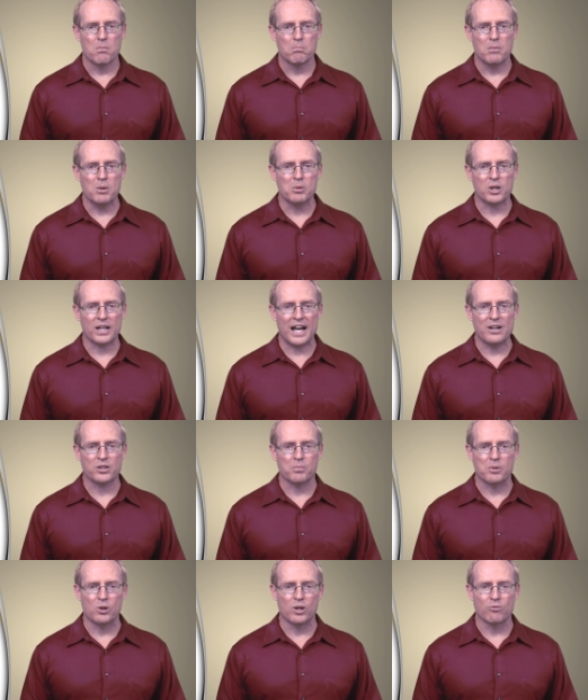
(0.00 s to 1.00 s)
Mobile cloud
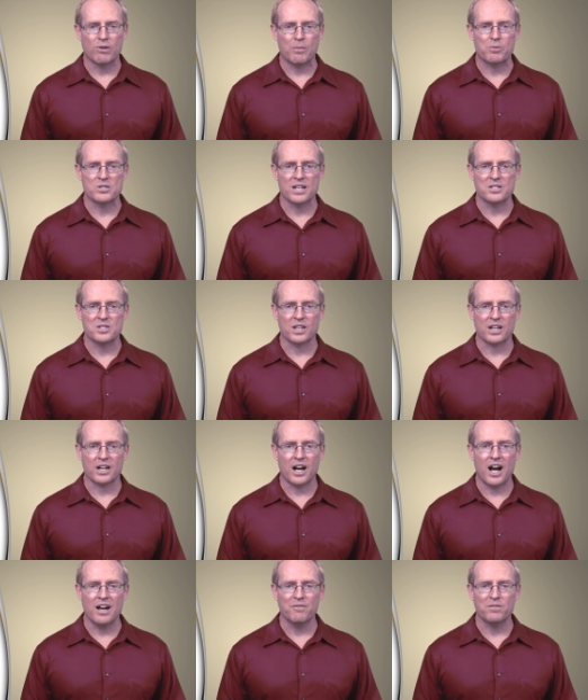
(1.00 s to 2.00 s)
computing represents the
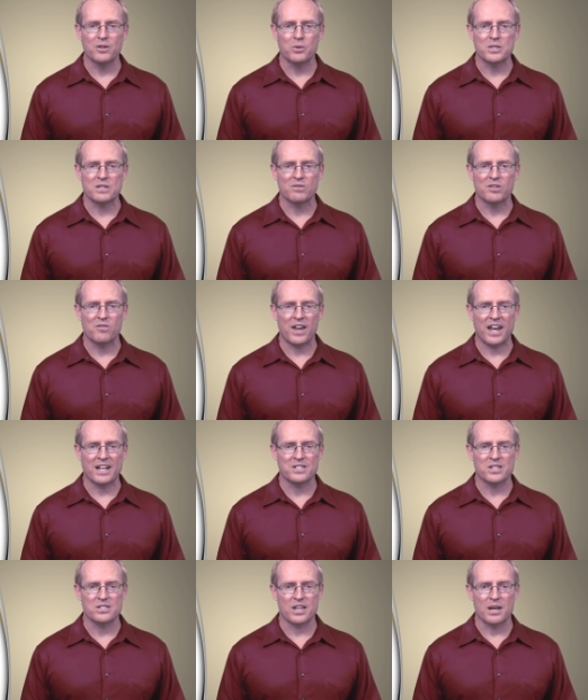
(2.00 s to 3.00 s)
confluence of
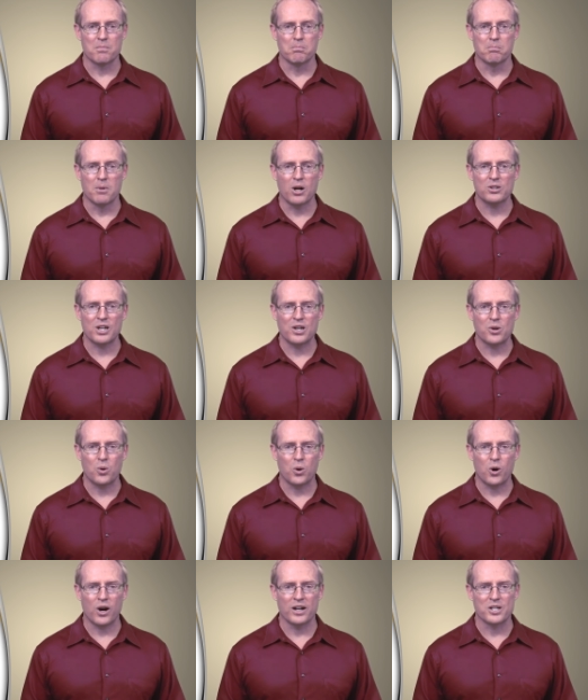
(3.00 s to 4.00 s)
advances in multi
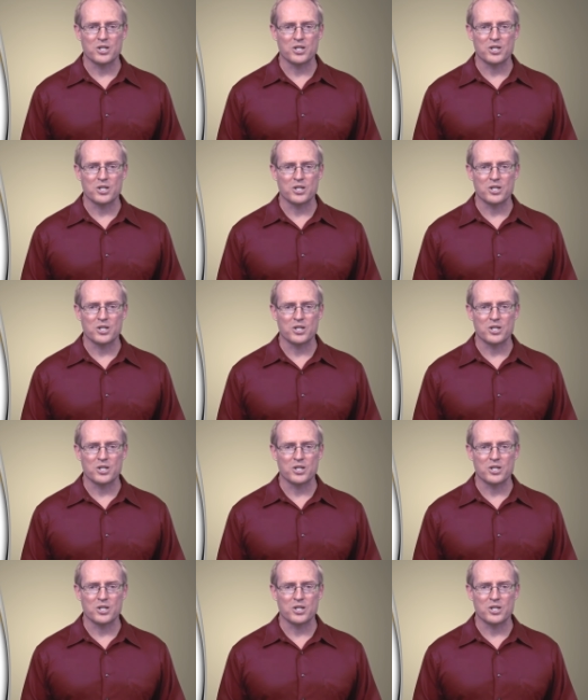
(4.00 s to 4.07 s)
core and